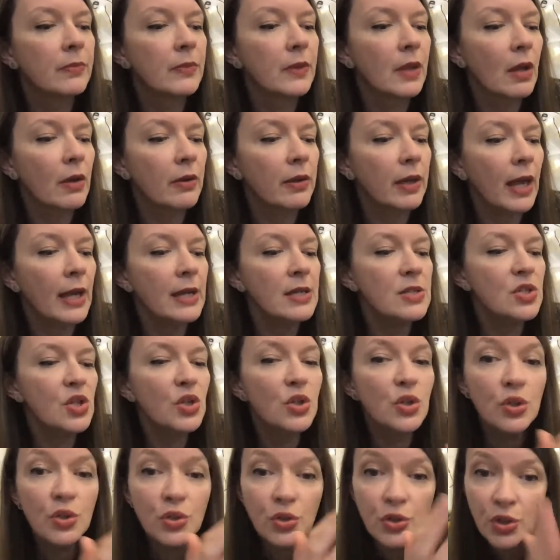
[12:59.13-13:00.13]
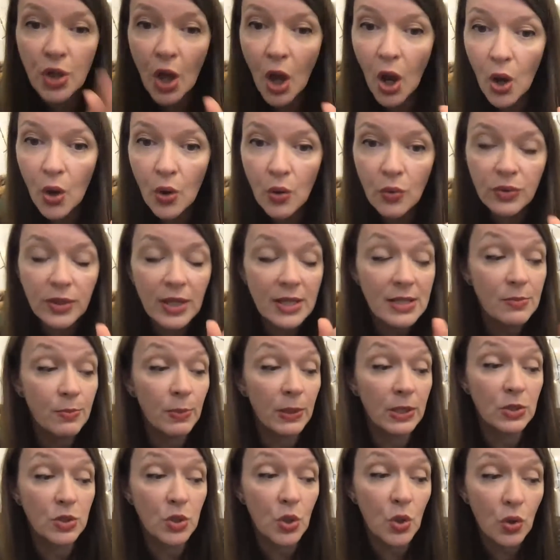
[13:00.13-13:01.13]
Okay, so you know there's
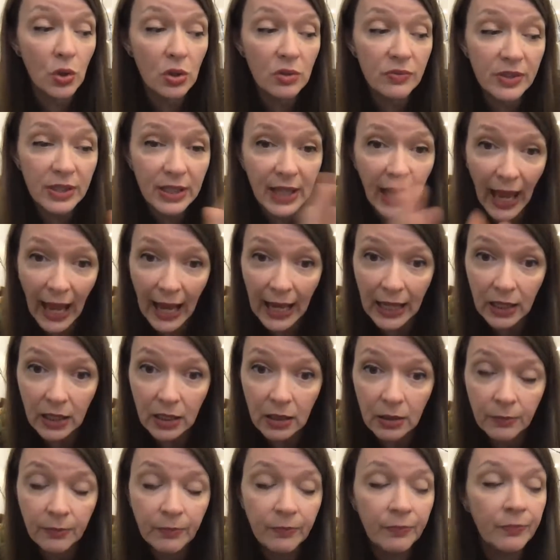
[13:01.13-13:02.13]
been talk of a cow